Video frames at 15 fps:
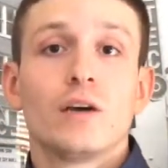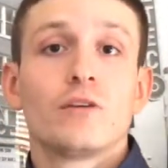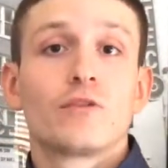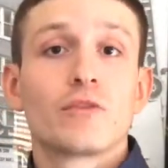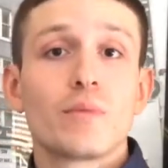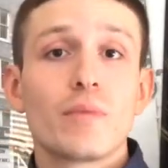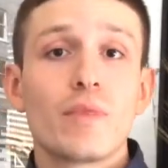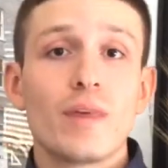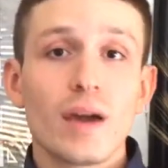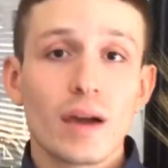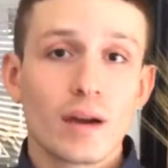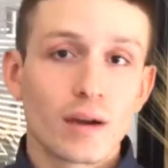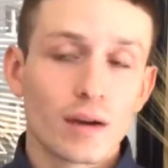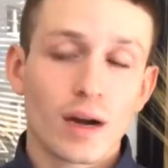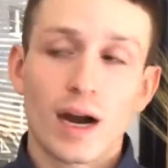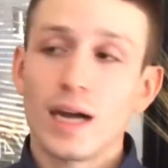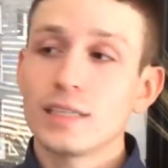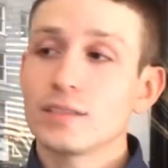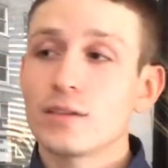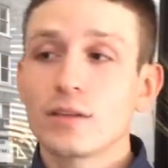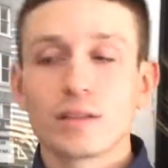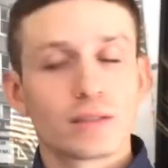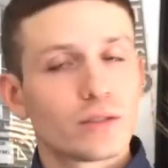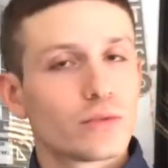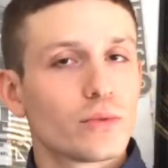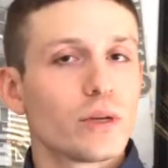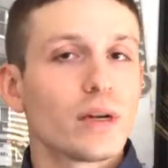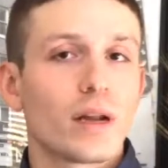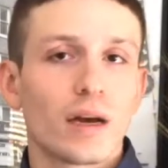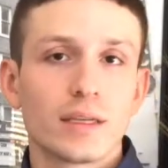From there, I started to
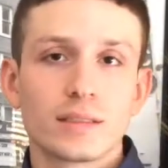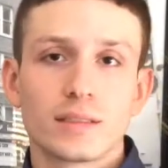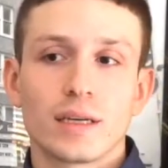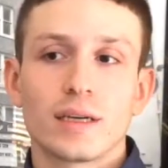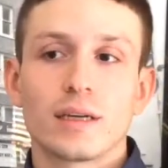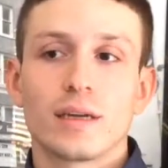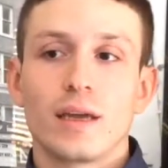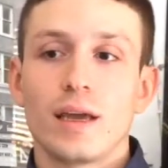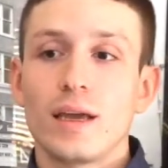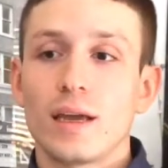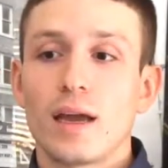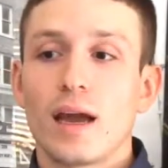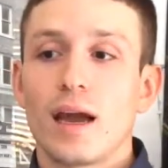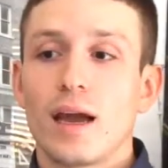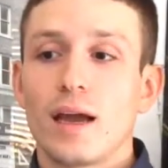realize that, hey,